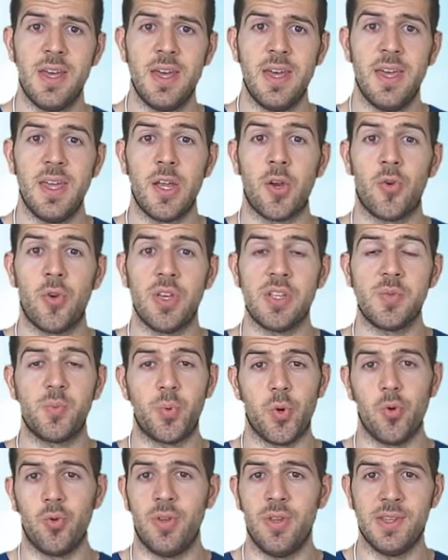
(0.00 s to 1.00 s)
increased
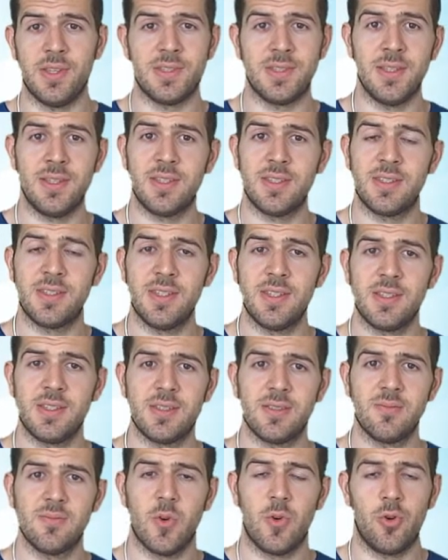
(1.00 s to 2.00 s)
protein
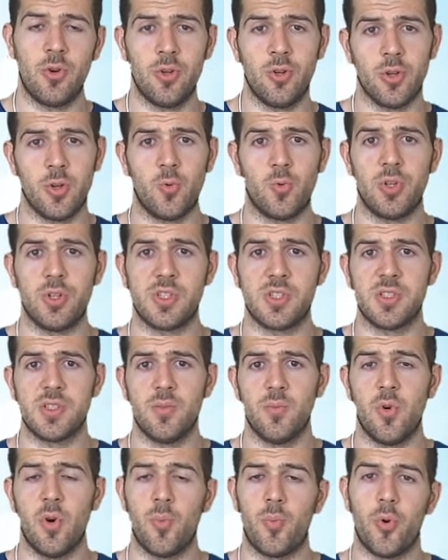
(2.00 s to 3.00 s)
synthesis, or in other words,
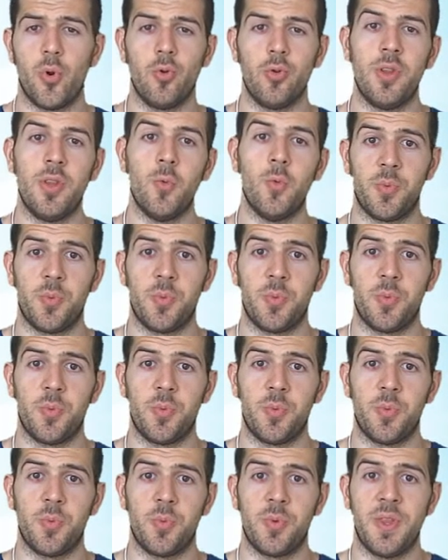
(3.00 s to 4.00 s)
more protein will be
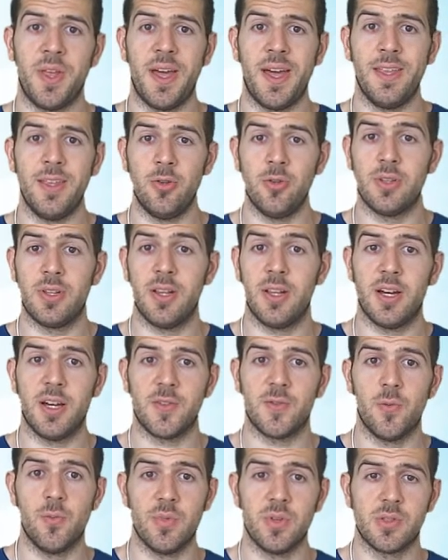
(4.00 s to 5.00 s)
absorbed and
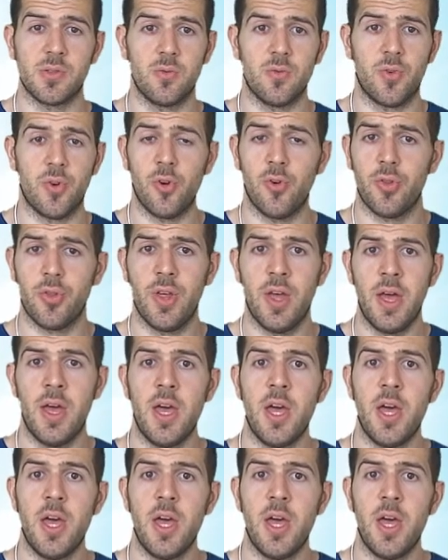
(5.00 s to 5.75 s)
utilized for muscle growth,